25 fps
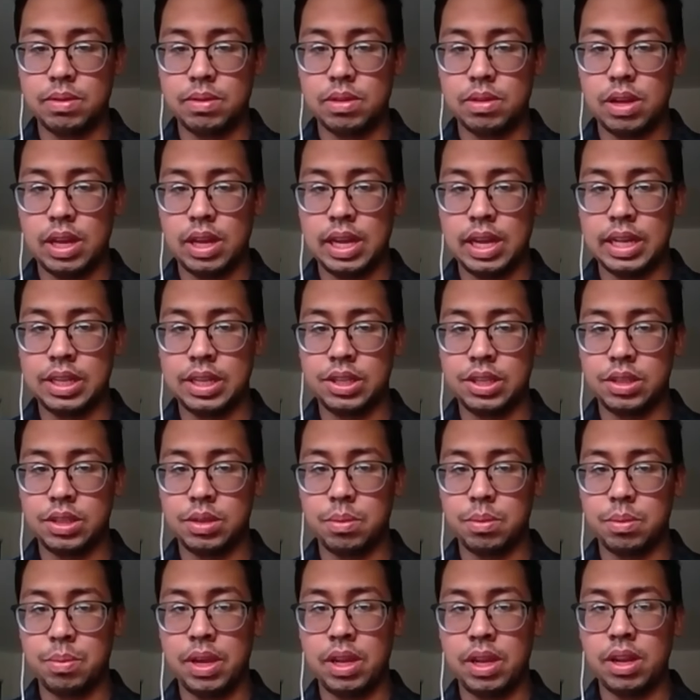it's
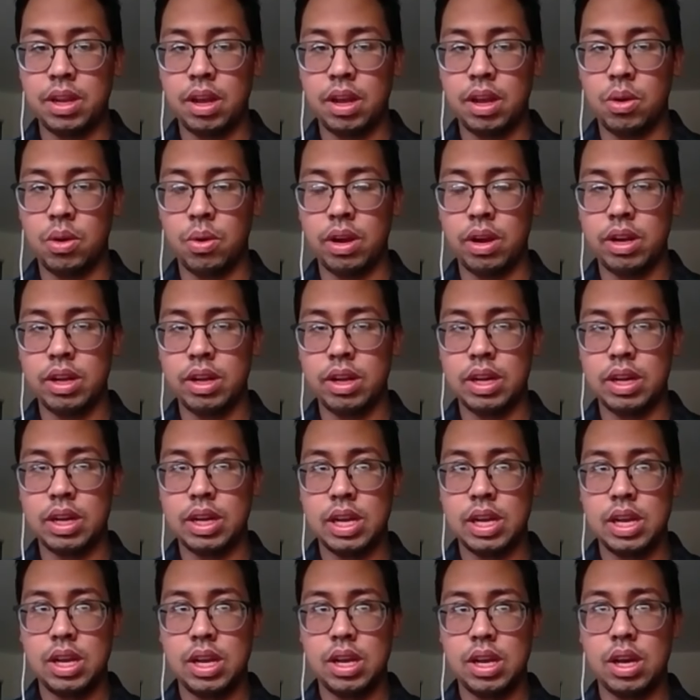been quite a
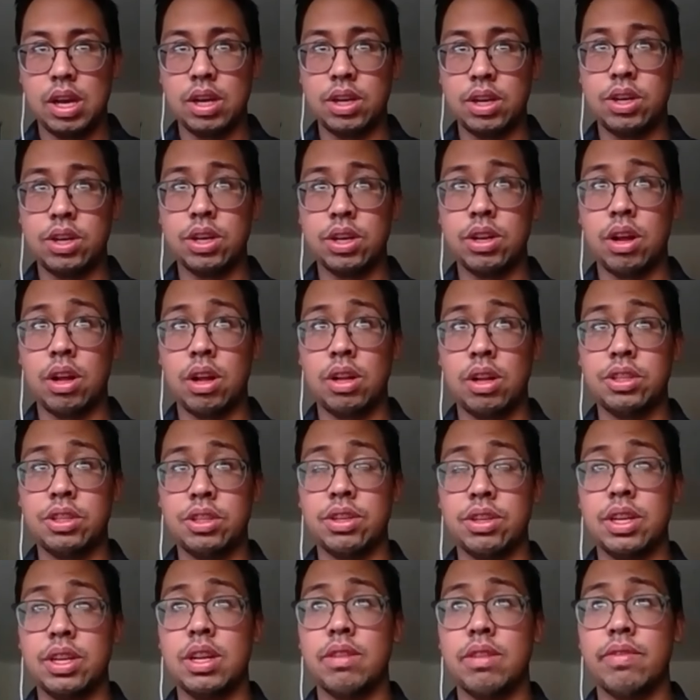good
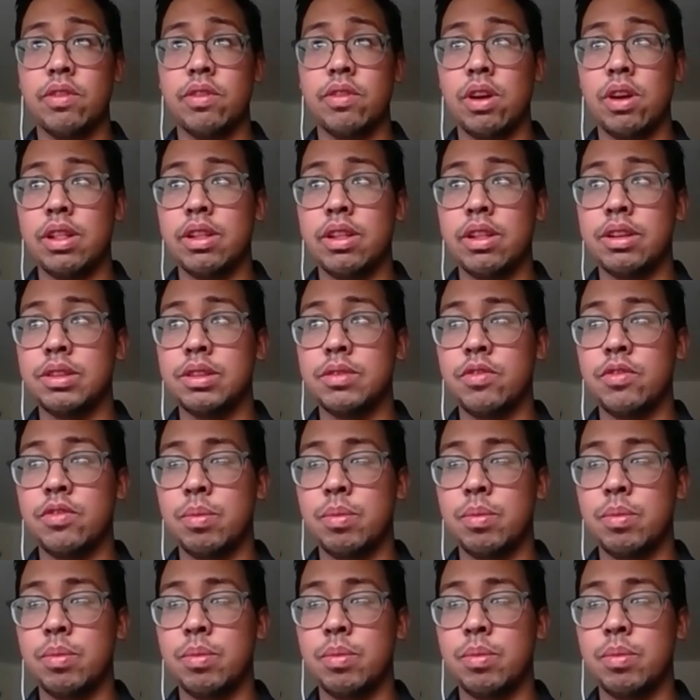alternative for